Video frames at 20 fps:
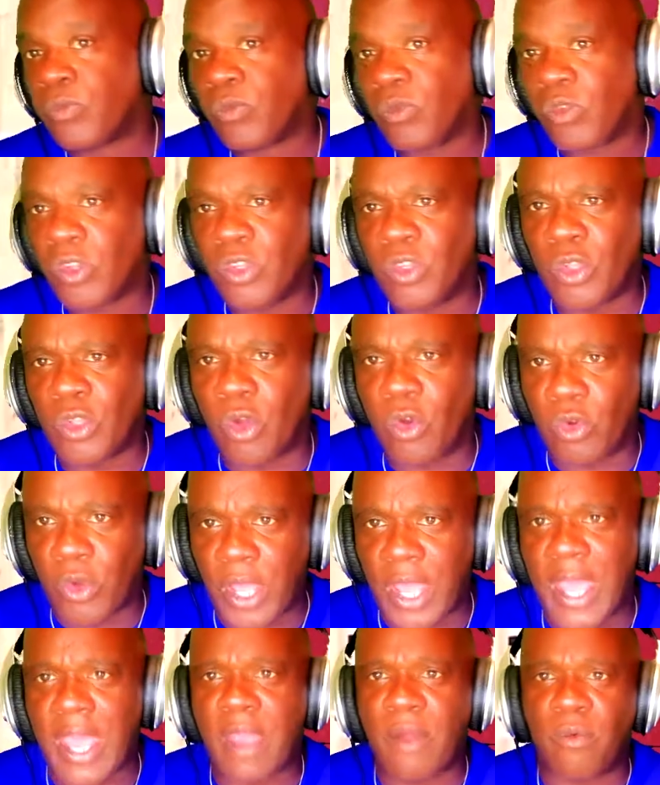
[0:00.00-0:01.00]
they
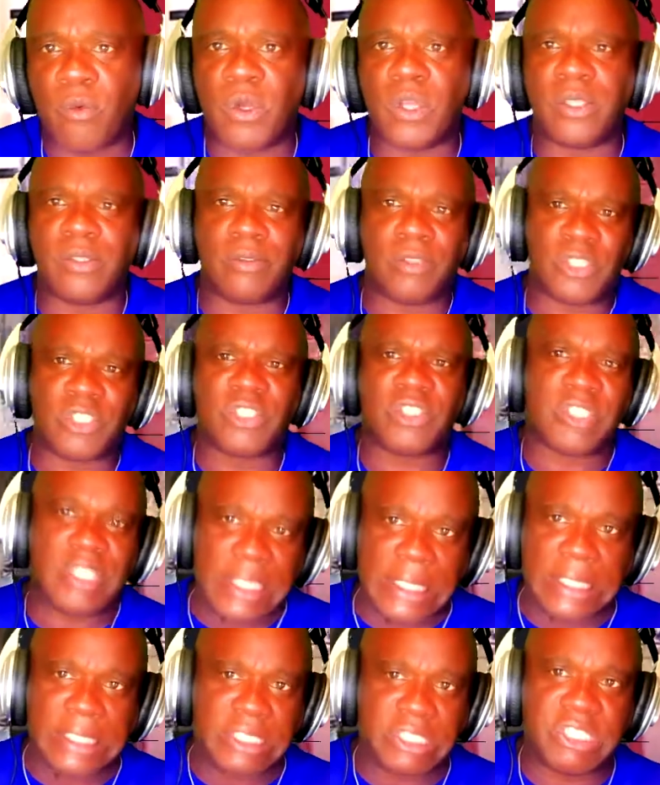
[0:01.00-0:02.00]
had one
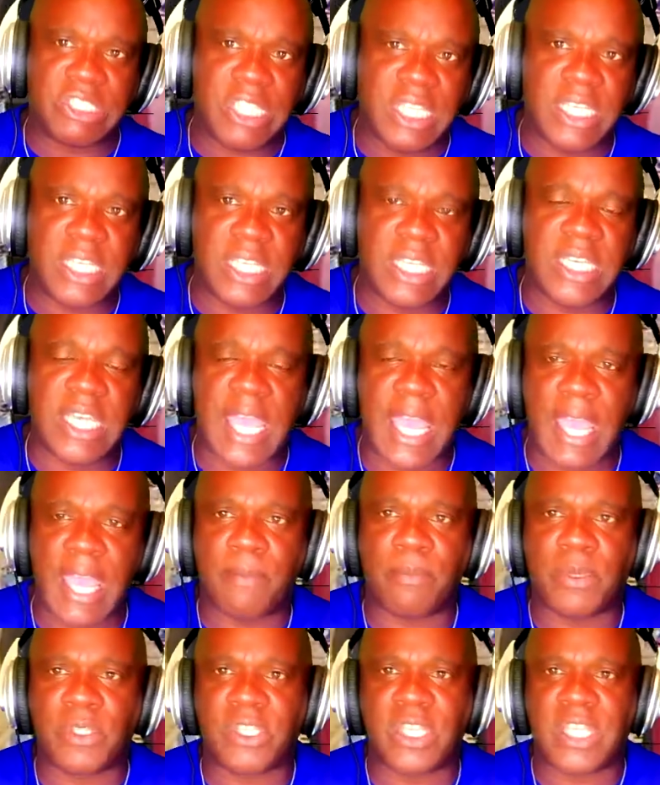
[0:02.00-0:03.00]
stinky game,
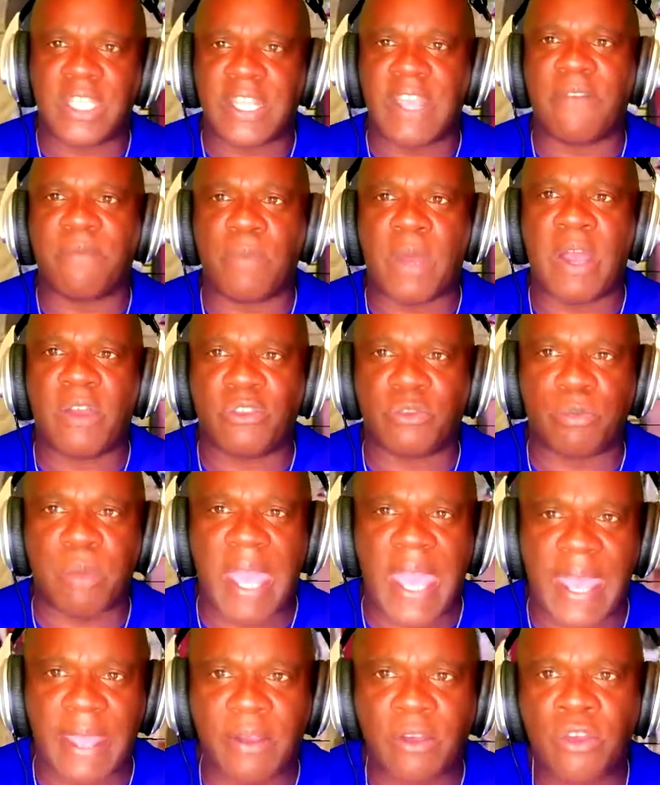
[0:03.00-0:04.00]
but then they bounced
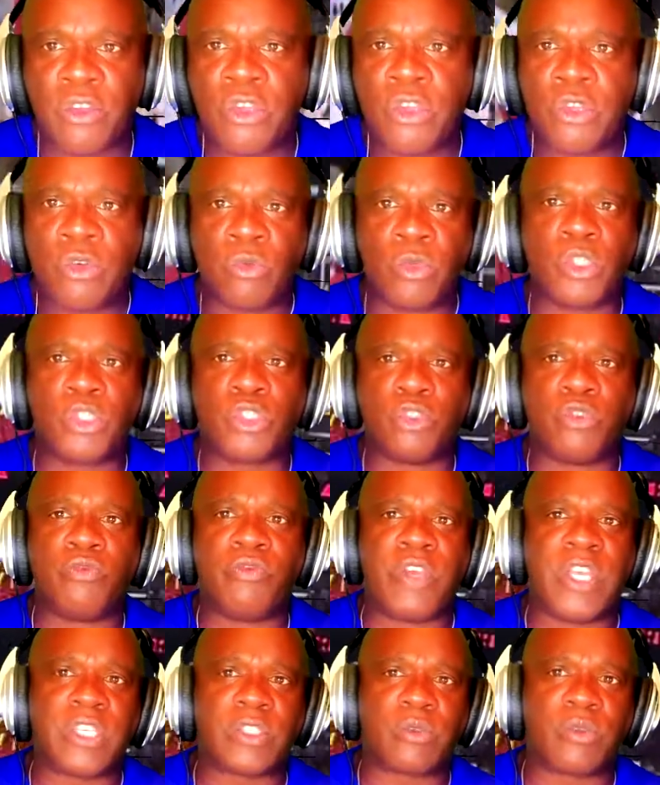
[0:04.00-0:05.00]
back with 2
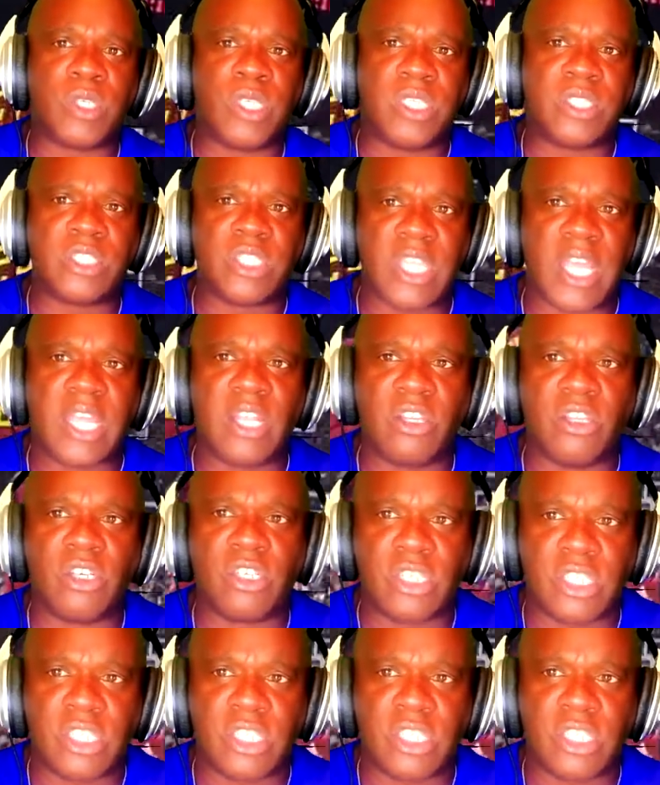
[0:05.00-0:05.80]
victories, and they look